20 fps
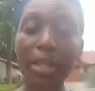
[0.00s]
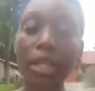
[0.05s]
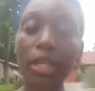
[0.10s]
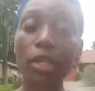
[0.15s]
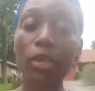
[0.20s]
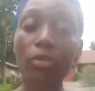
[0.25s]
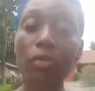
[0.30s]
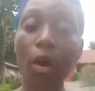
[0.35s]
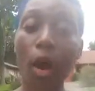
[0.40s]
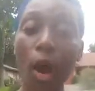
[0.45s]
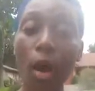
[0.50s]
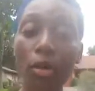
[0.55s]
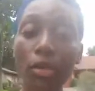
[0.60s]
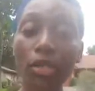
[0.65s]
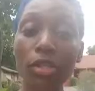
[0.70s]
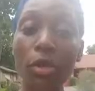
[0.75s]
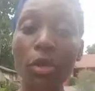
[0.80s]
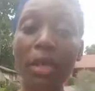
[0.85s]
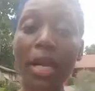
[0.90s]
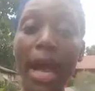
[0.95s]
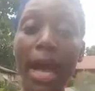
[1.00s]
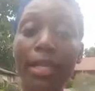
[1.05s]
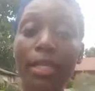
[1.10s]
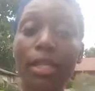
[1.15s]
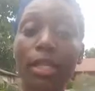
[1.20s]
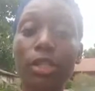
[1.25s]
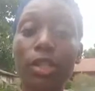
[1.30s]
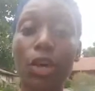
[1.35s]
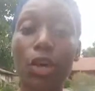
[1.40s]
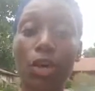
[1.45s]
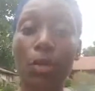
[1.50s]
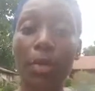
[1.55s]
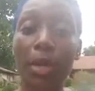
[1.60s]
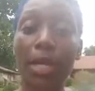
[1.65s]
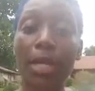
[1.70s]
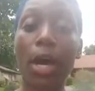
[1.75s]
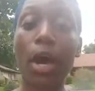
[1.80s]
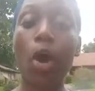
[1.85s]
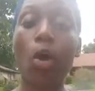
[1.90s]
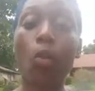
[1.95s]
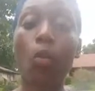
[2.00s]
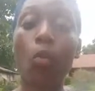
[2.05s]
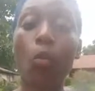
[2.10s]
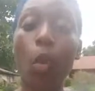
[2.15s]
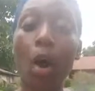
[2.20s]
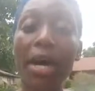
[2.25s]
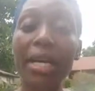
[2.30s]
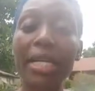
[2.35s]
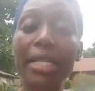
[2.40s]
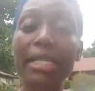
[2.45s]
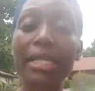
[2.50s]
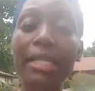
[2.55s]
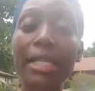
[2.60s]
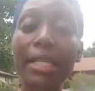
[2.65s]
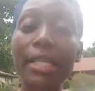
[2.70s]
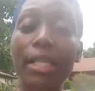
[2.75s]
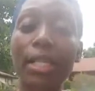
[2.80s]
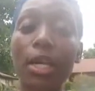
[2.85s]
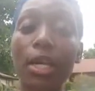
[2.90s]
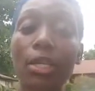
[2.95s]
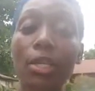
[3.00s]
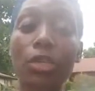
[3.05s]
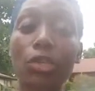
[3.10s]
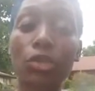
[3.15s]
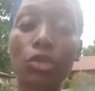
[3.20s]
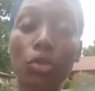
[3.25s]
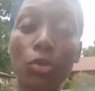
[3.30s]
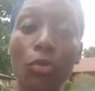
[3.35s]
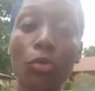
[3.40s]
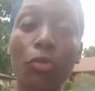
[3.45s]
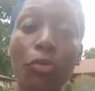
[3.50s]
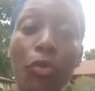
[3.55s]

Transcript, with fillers: but then you've also got to determine what is this going to do